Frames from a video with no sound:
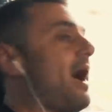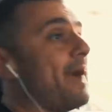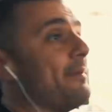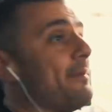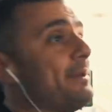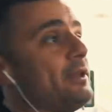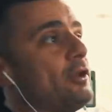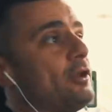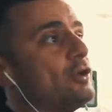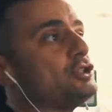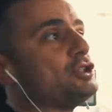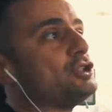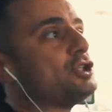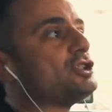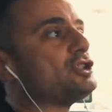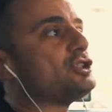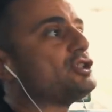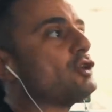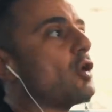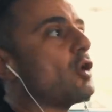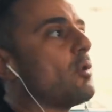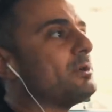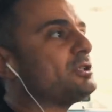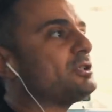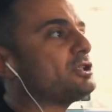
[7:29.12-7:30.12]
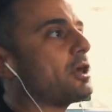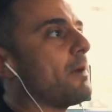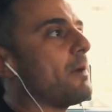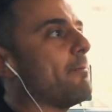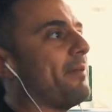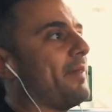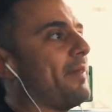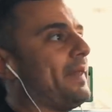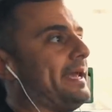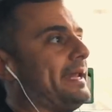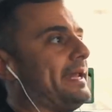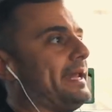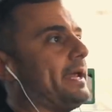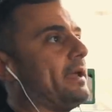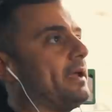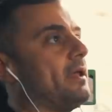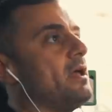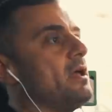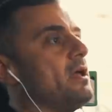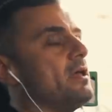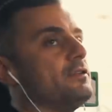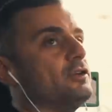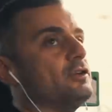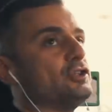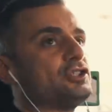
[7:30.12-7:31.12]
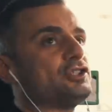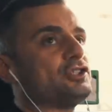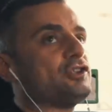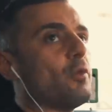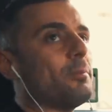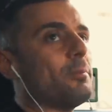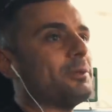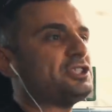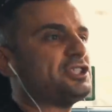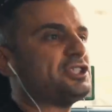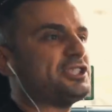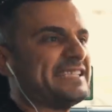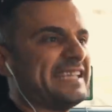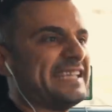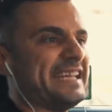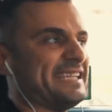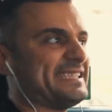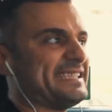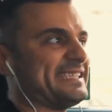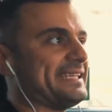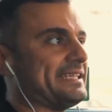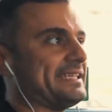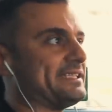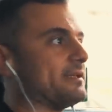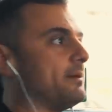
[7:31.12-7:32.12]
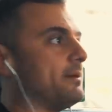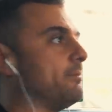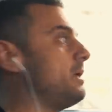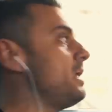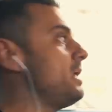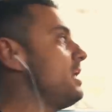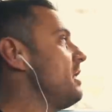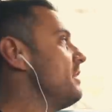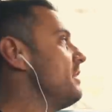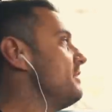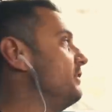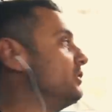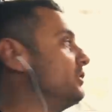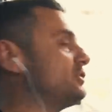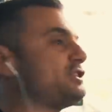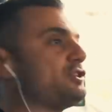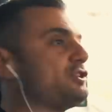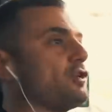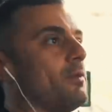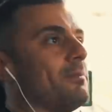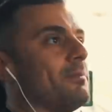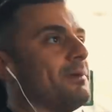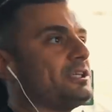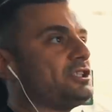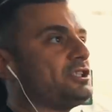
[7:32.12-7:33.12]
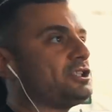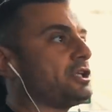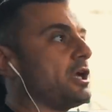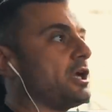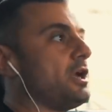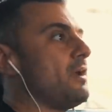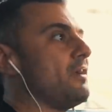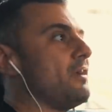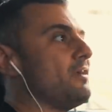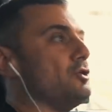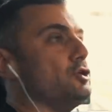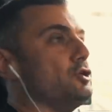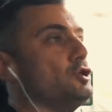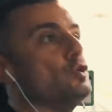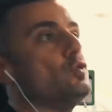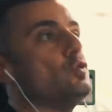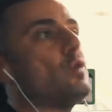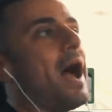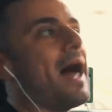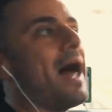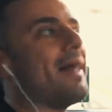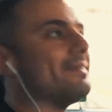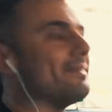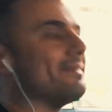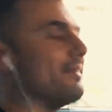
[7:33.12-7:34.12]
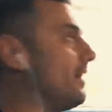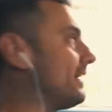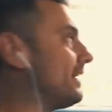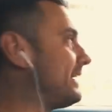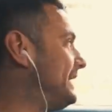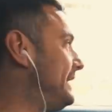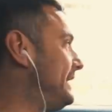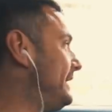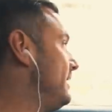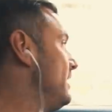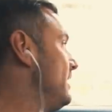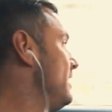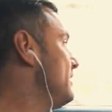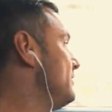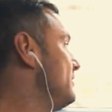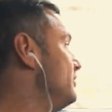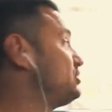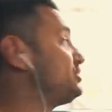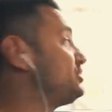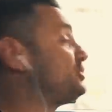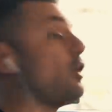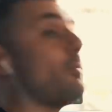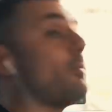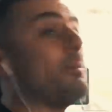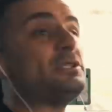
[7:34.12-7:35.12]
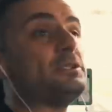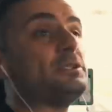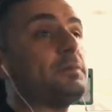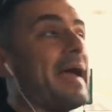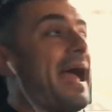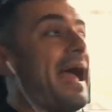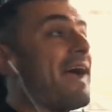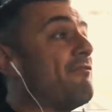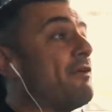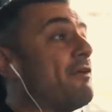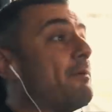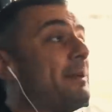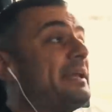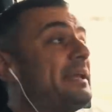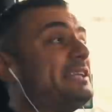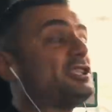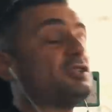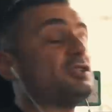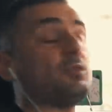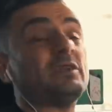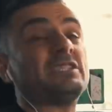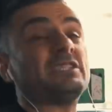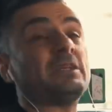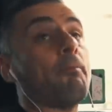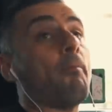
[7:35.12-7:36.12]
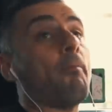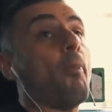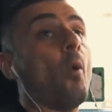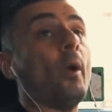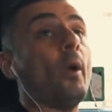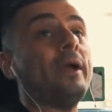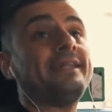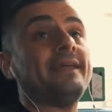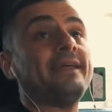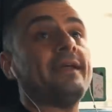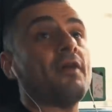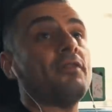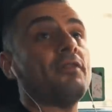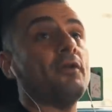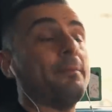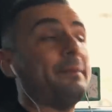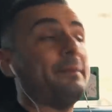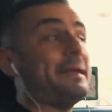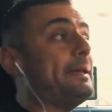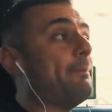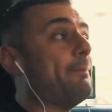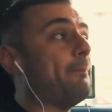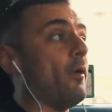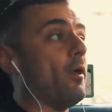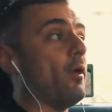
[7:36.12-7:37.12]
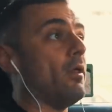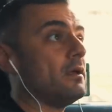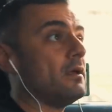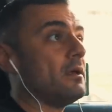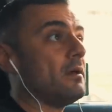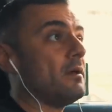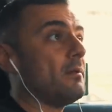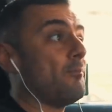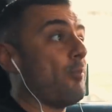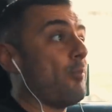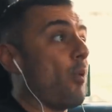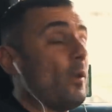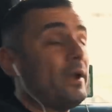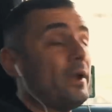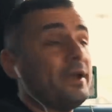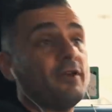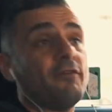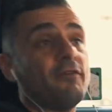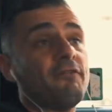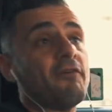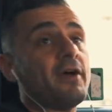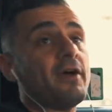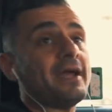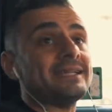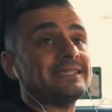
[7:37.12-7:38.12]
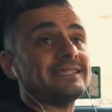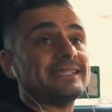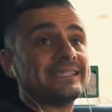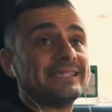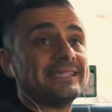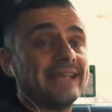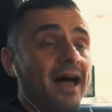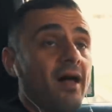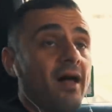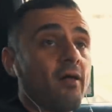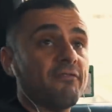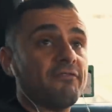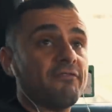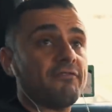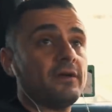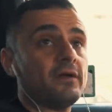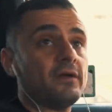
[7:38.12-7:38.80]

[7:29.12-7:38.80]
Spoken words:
I mean, there's just so much complaining, there's so much cynicism, there's so much you got lucky, there's so much, everybody just wants to point at other people. Point at your fucking self.